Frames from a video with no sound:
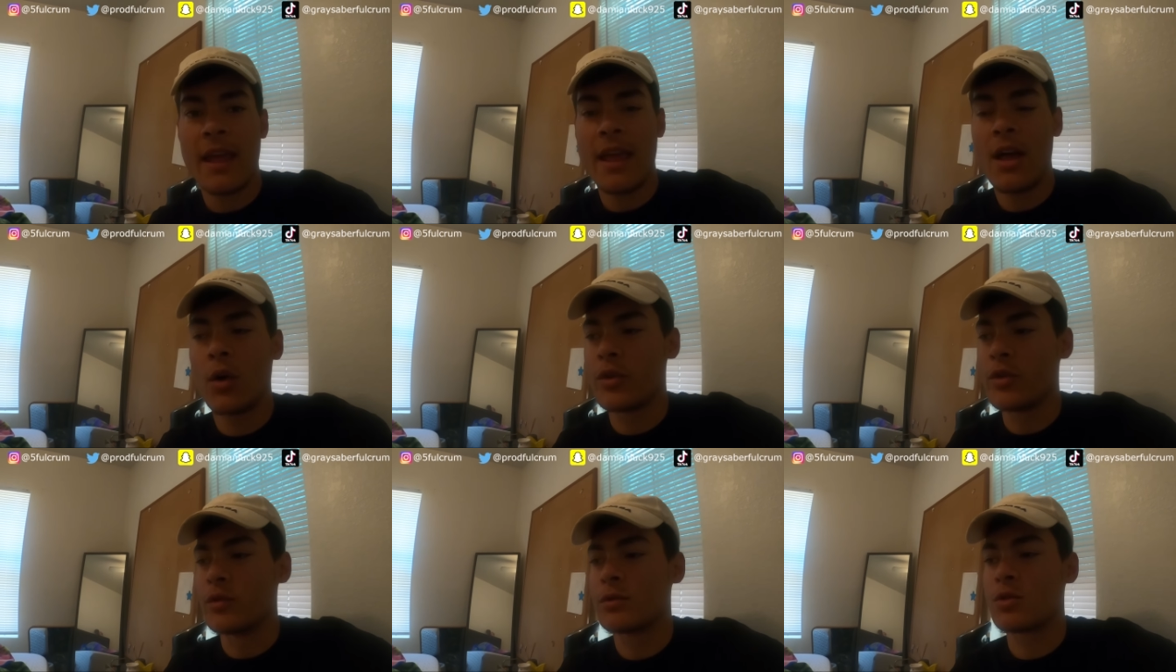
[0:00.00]
L
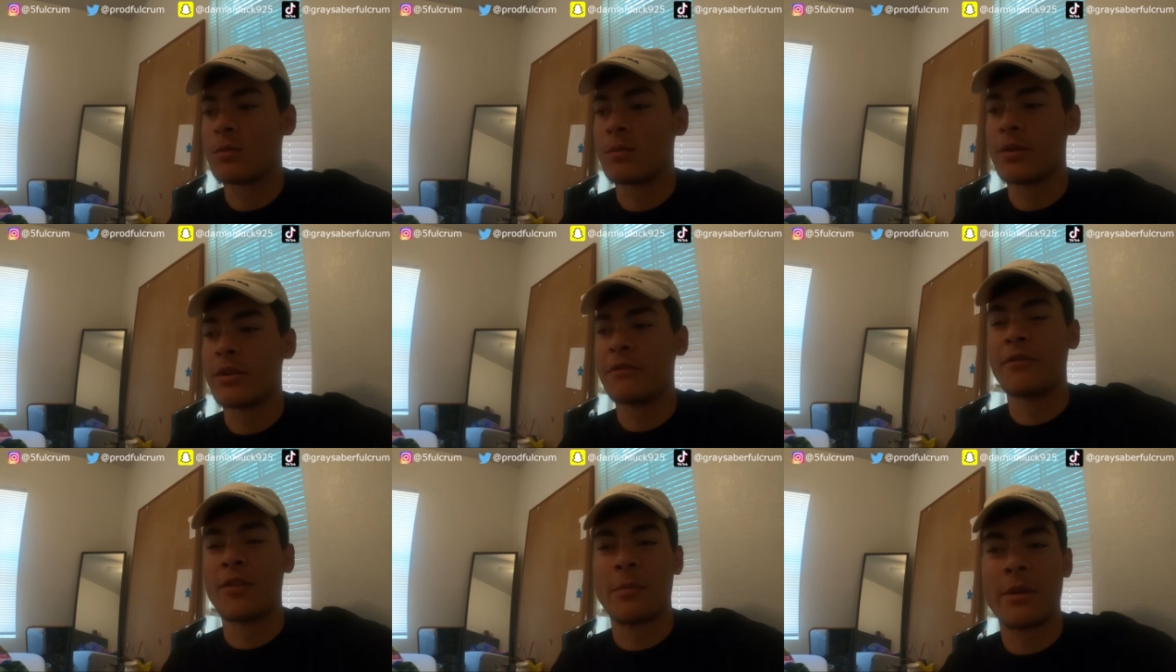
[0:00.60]
YouTuber,
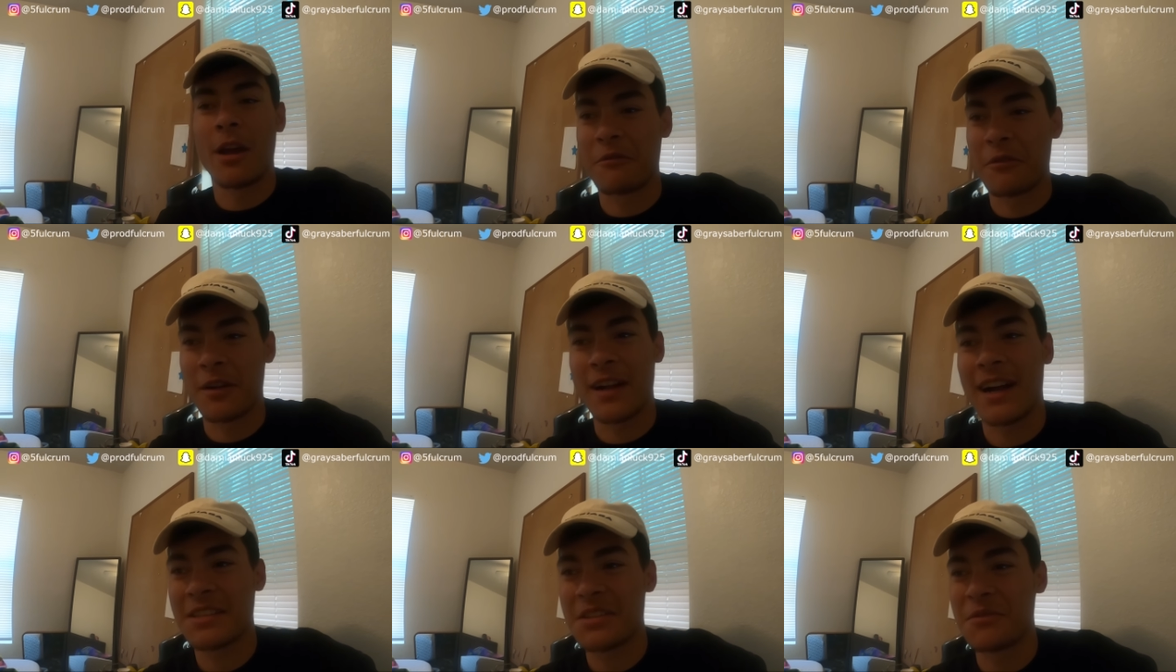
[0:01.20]
you feel me? I
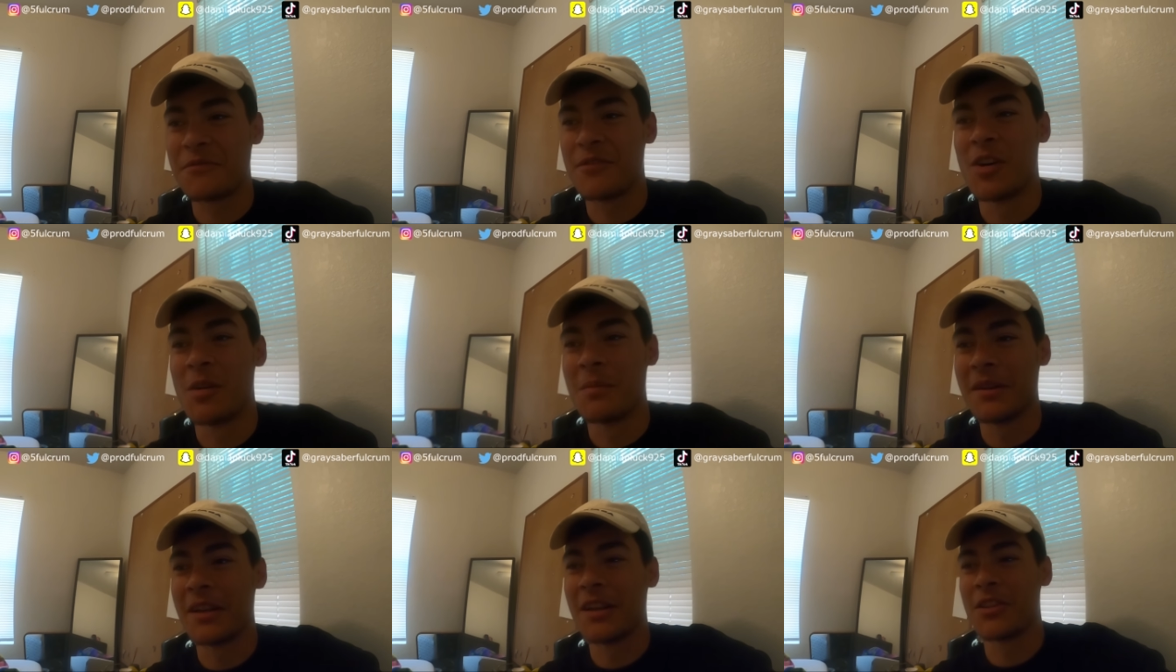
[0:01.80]
forgot to
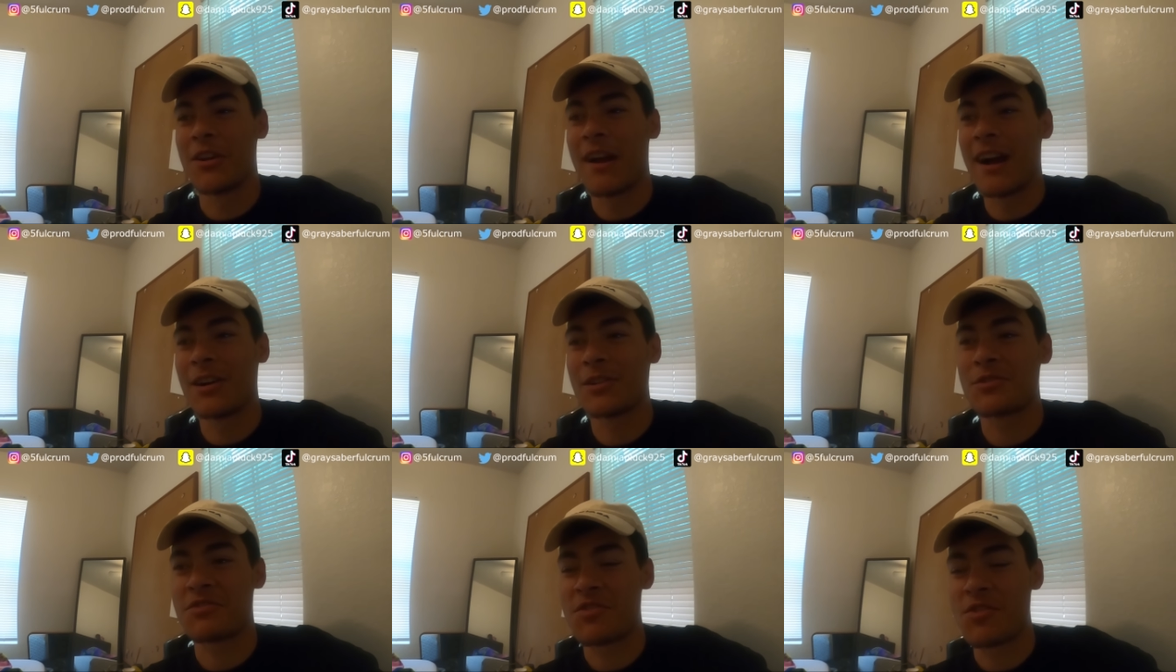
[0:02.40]
film another
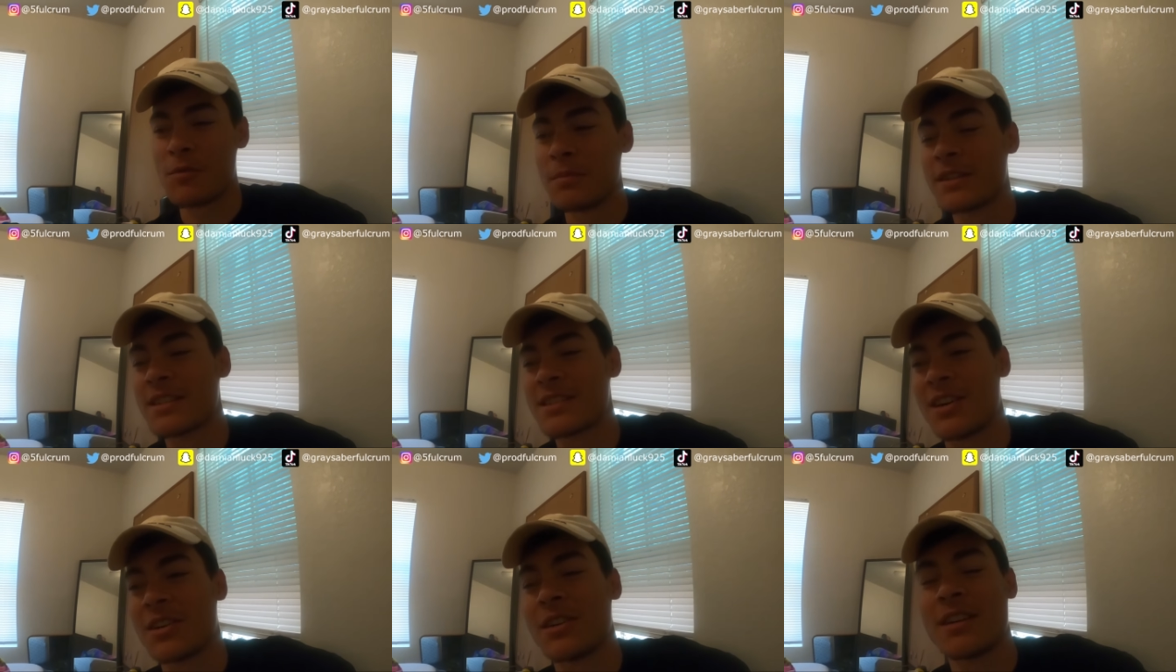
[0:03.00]
outro, but
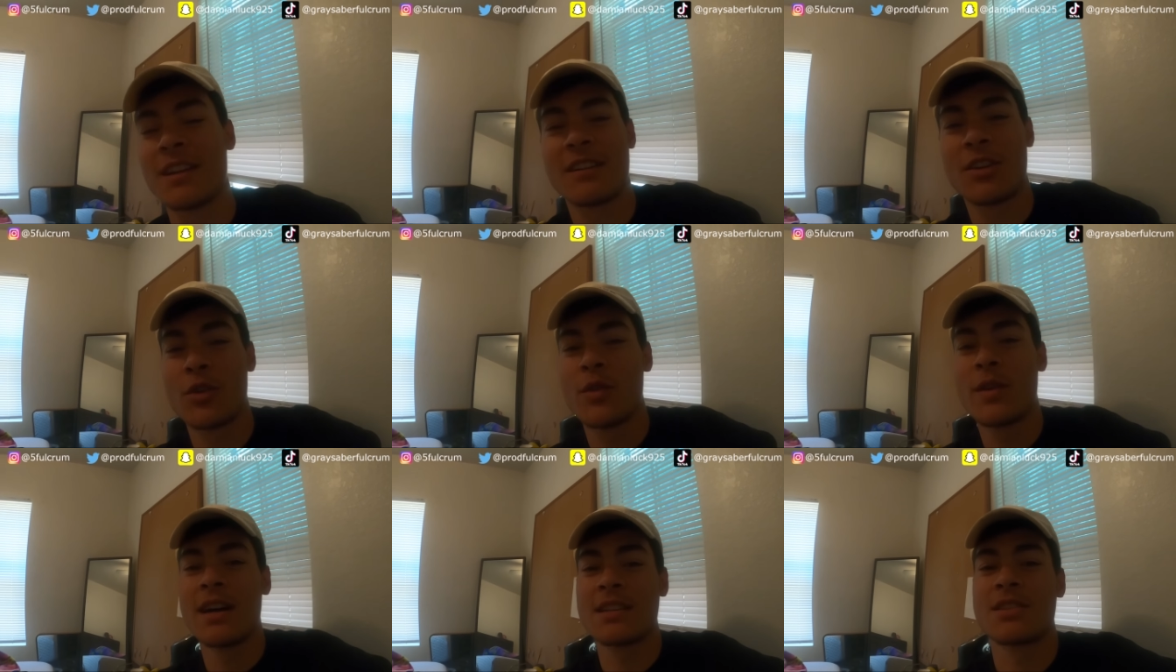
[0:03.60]
it's all good. I know
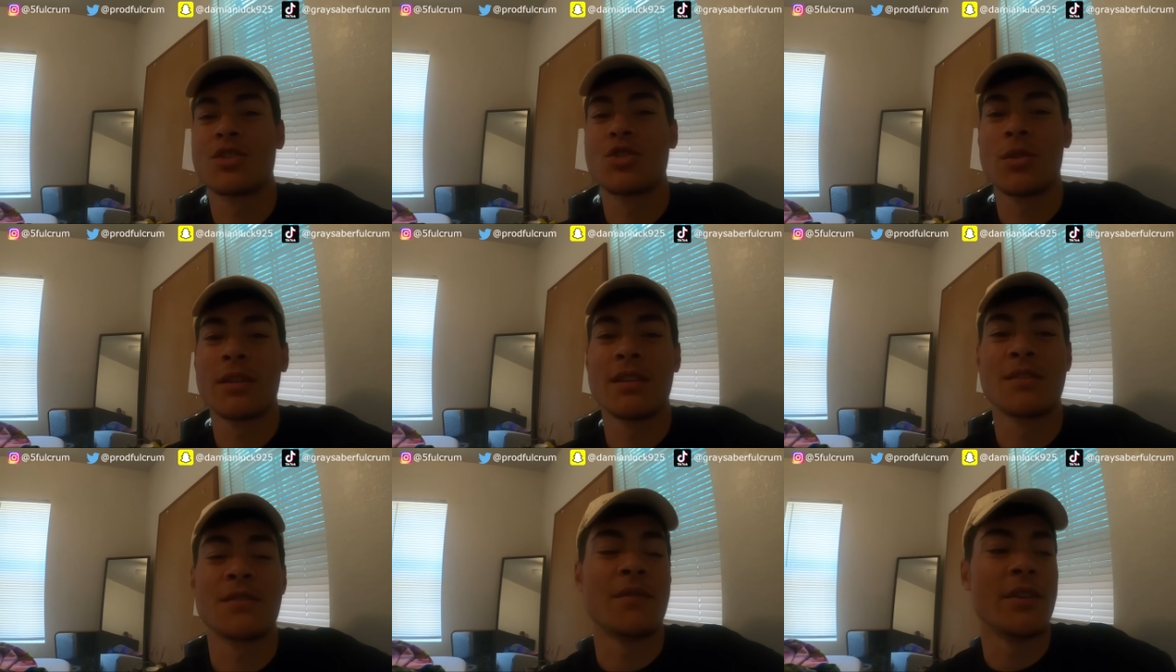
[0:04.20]
you guys enjoyed
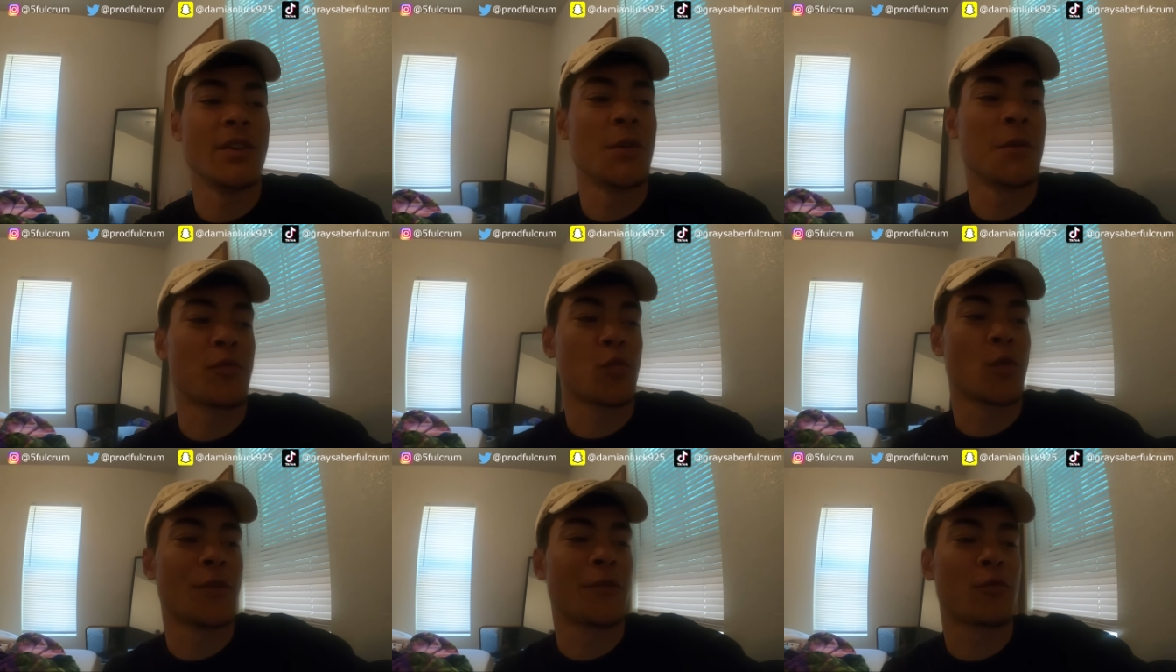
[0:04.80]
this video
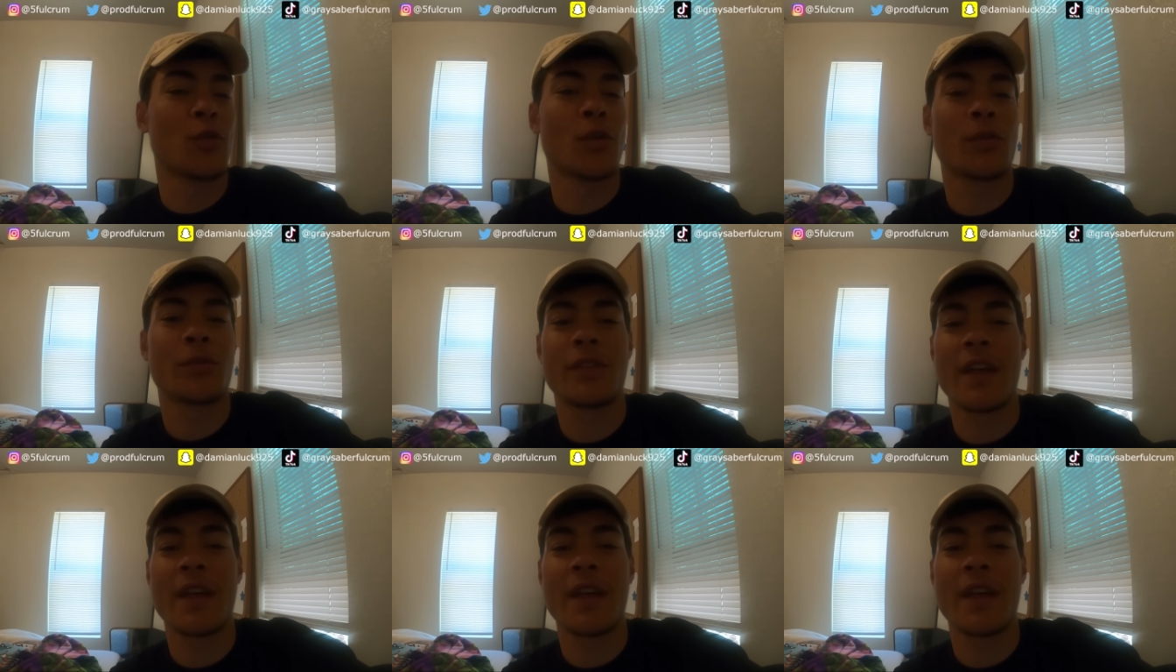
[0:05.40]
for real, for real.